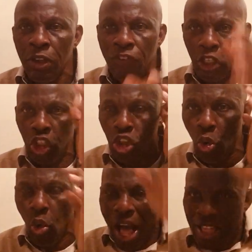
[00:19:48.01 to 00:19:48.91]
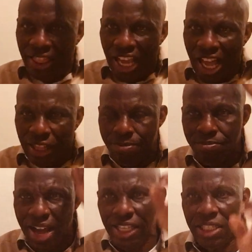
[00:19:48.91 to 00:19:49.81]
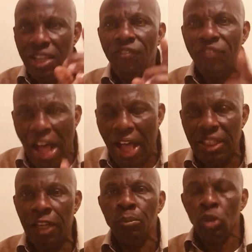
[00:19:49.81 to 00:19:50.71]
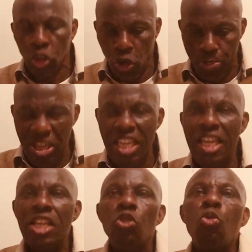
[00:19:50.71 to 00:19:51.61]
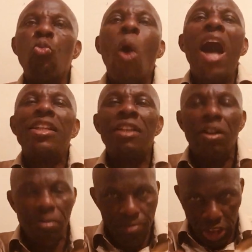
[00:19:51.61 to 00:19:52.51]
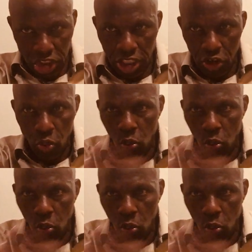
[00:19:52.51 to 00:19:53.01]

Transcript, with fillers: for you and the Almighty Father to be in one mission,